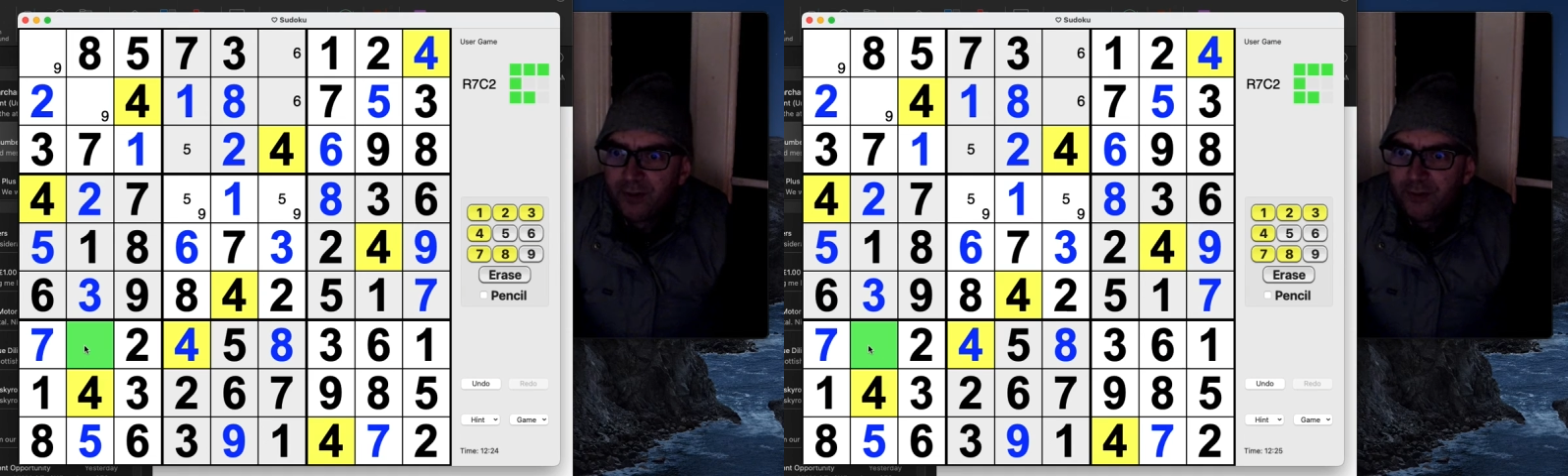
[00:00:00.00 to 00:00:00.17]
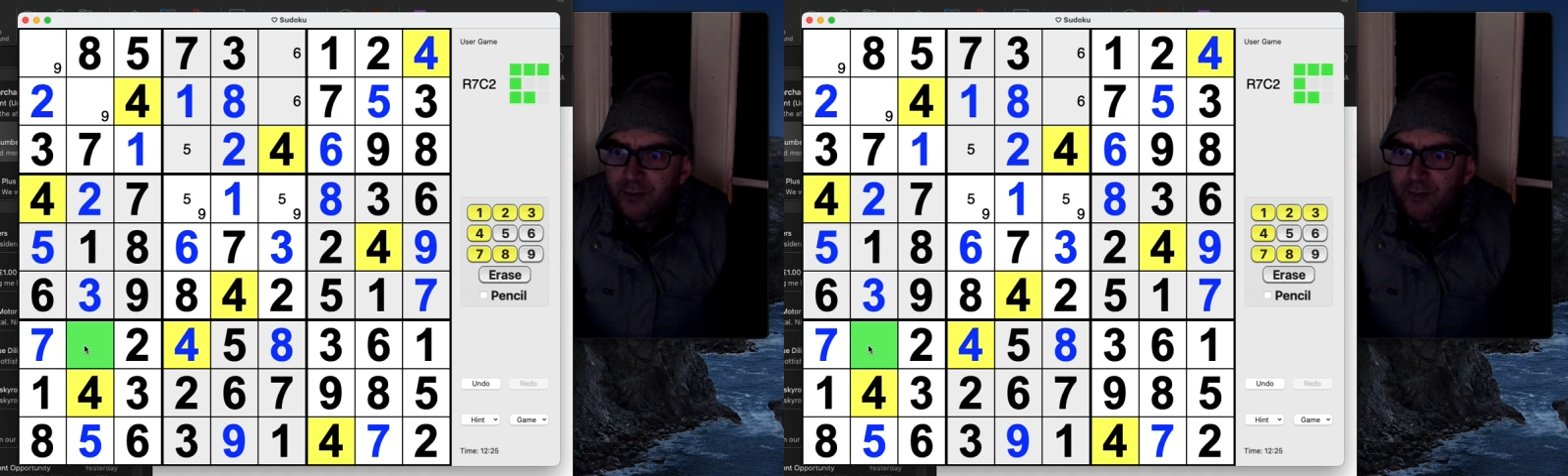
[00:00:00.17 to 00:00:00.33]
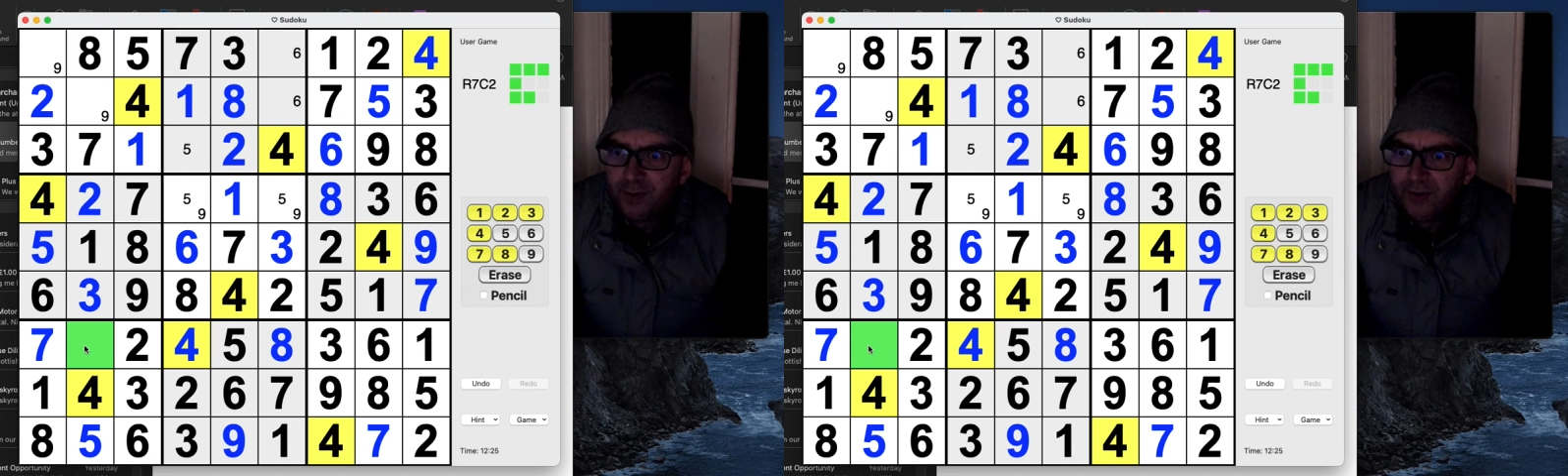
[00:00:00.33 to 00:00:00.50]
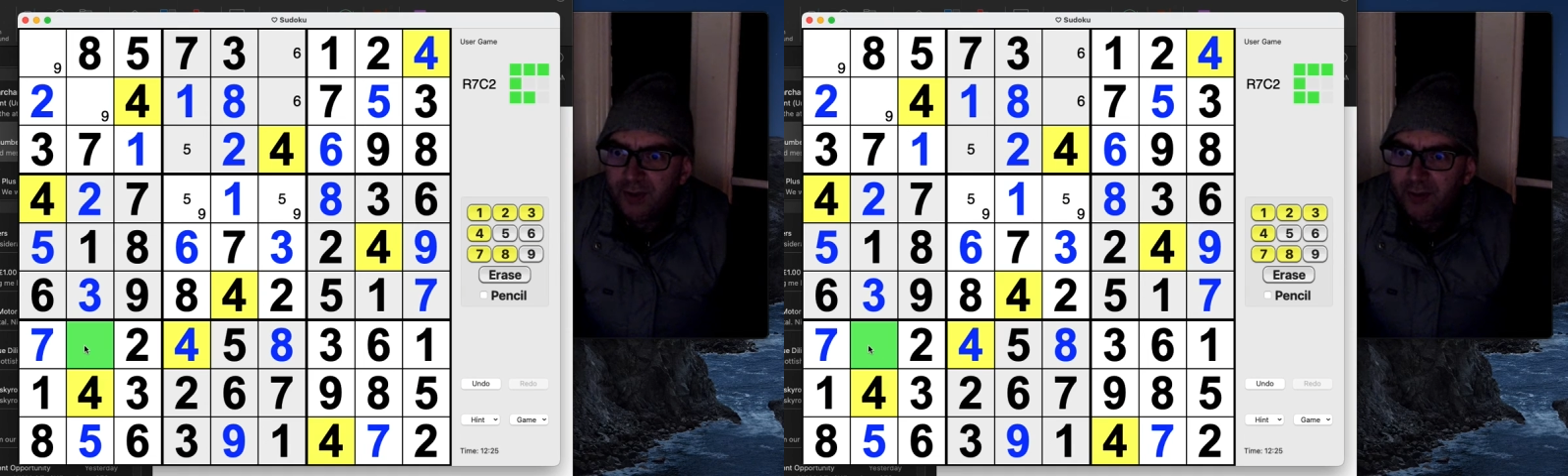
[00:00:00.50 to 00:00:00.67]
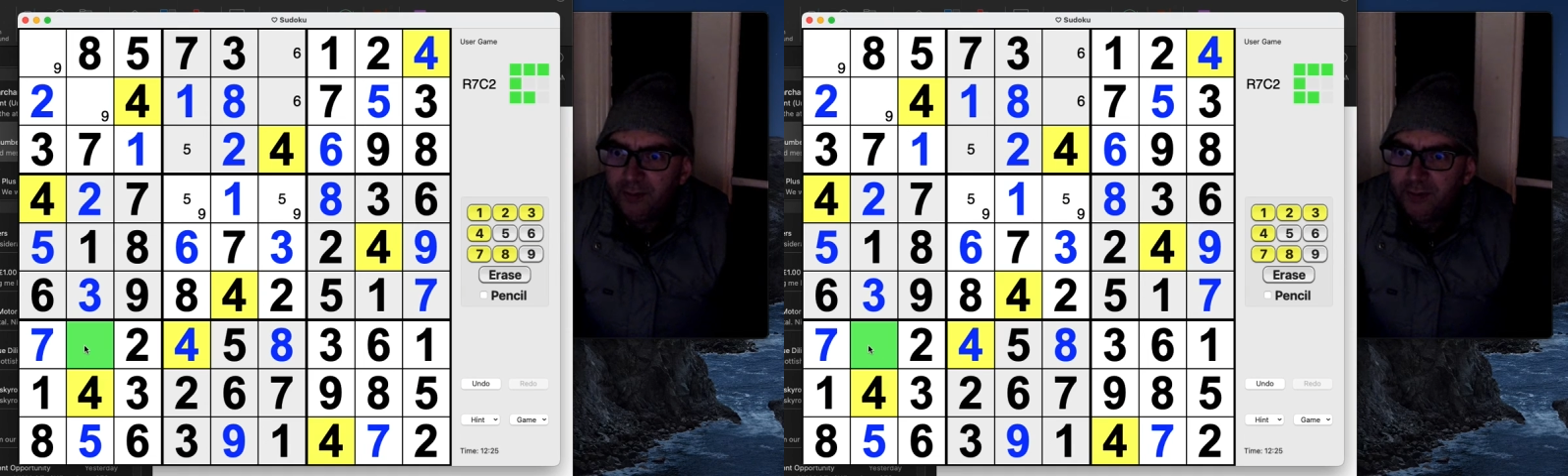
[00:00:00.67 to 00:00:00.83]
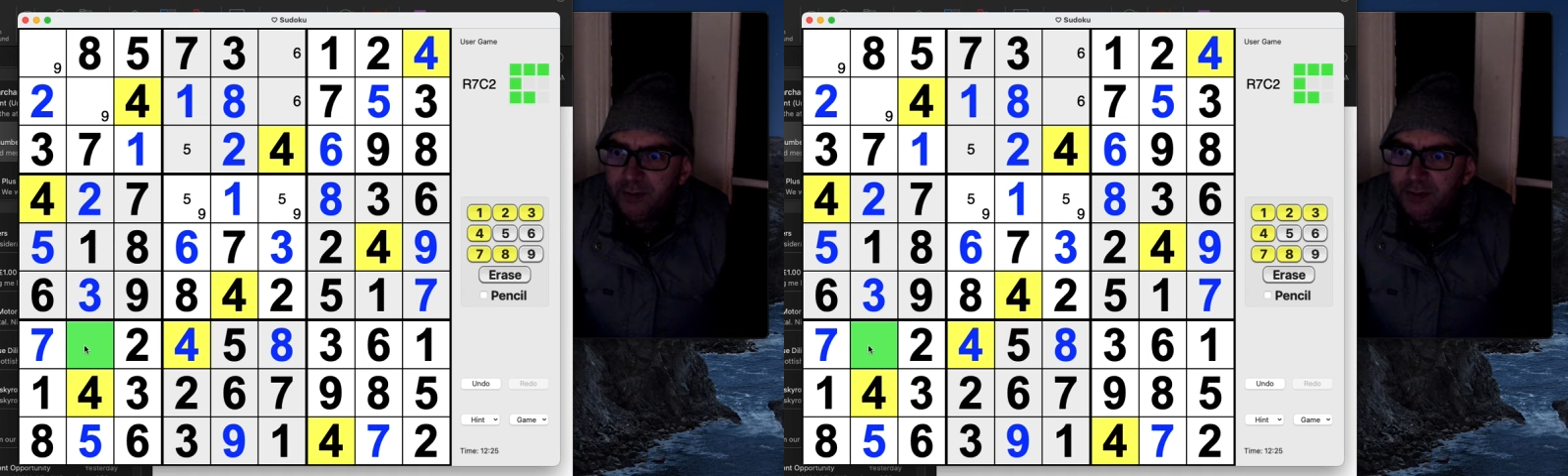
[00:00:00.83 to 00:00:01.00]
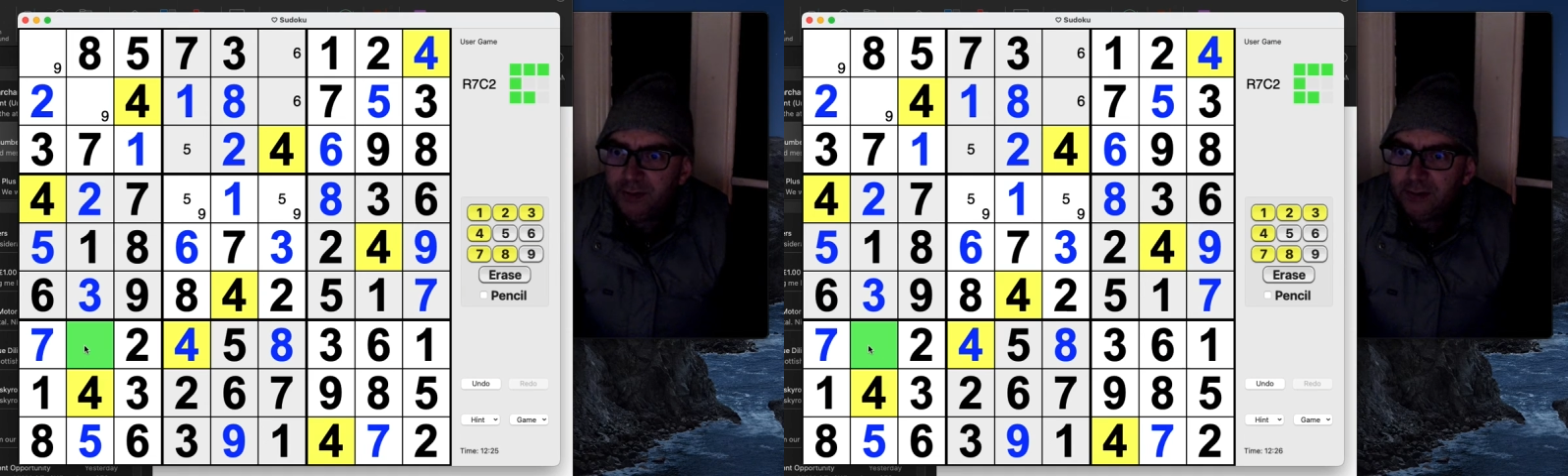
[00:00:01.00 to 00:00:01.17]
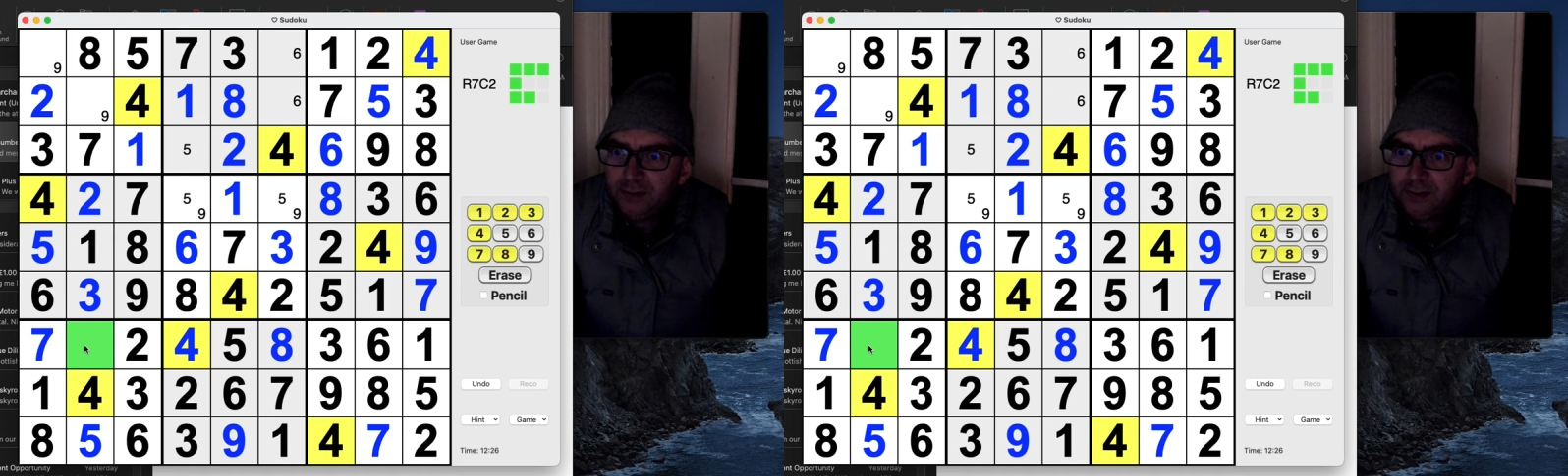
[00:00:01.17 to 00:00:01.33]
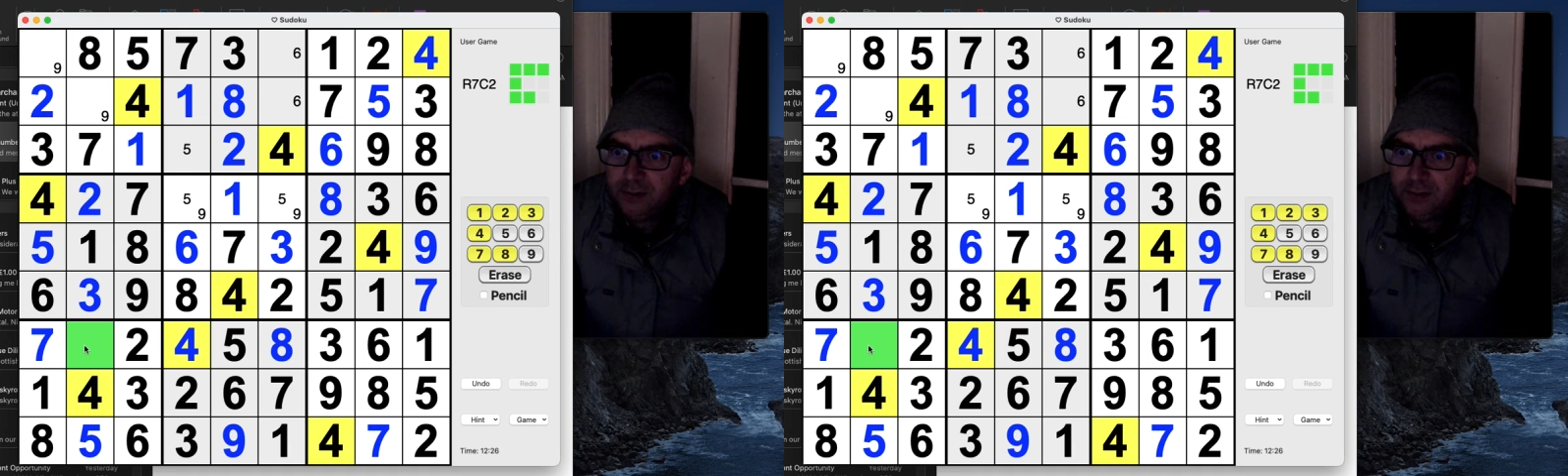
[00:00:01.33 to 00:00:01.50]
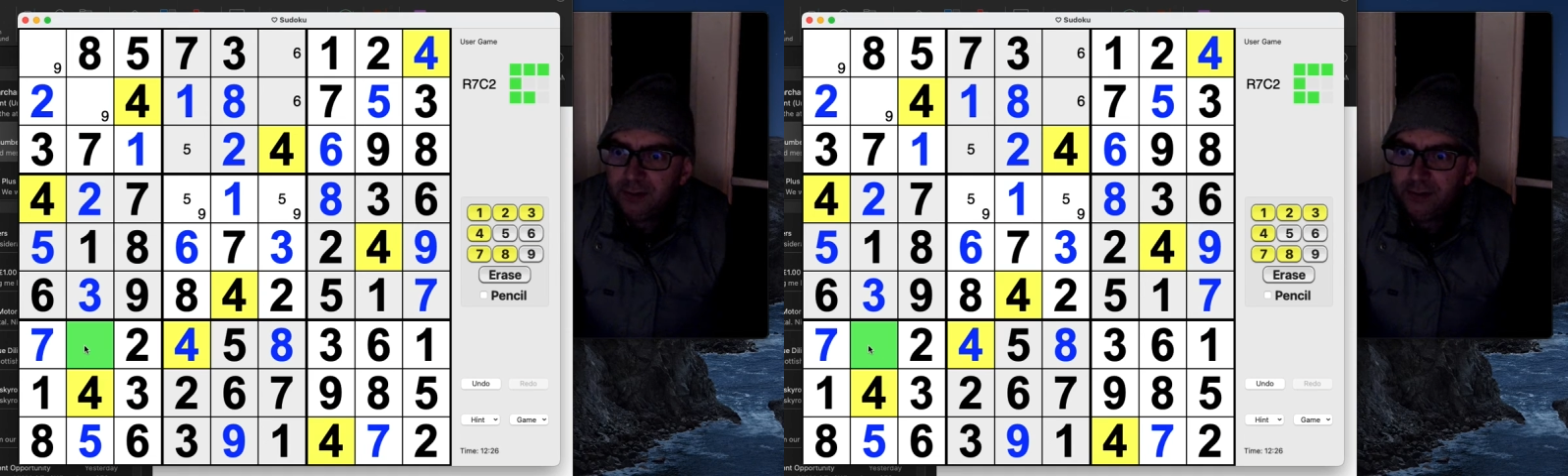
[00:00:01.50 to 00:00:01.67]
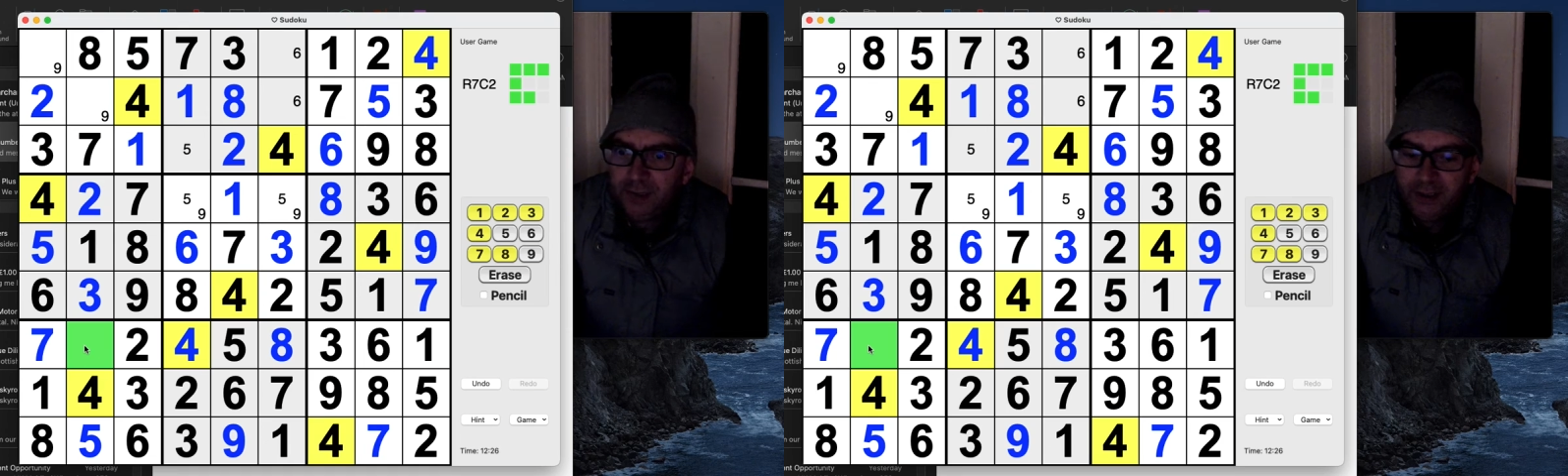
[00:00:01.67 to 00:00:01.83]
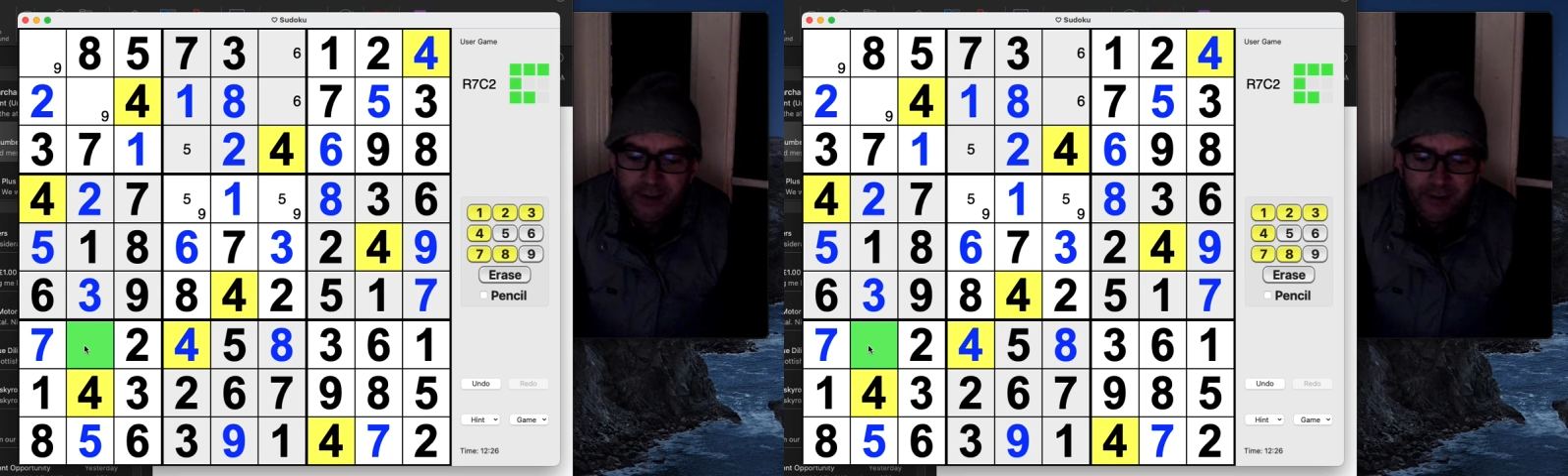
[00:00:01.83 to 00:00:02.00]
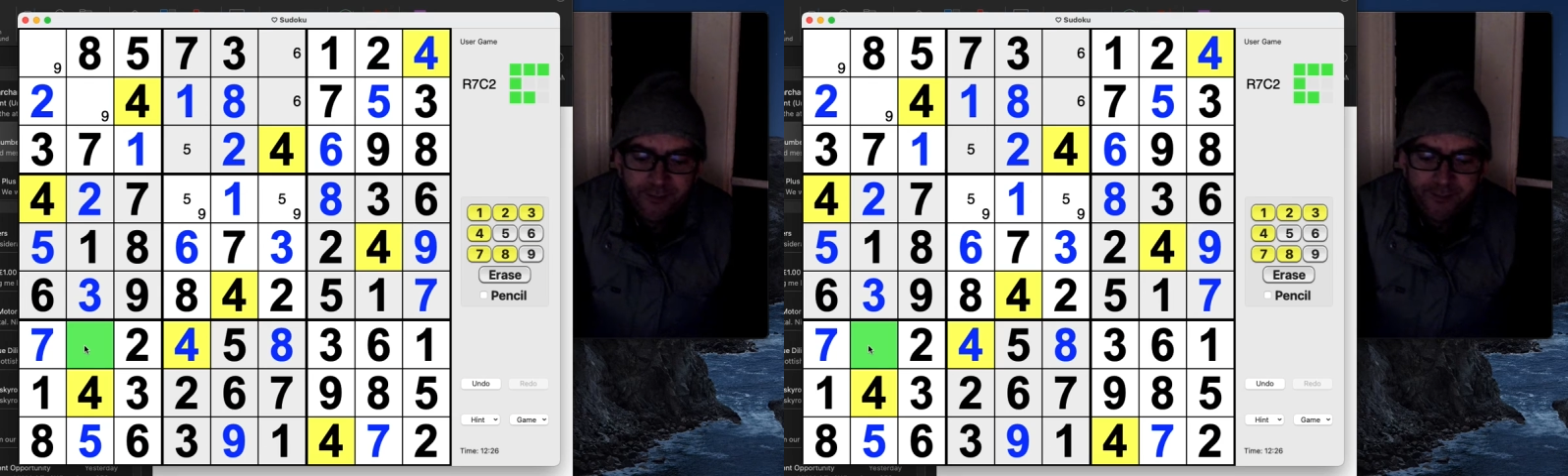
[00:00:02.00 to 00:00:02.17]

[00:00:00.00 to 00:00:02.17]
what is that one? 9.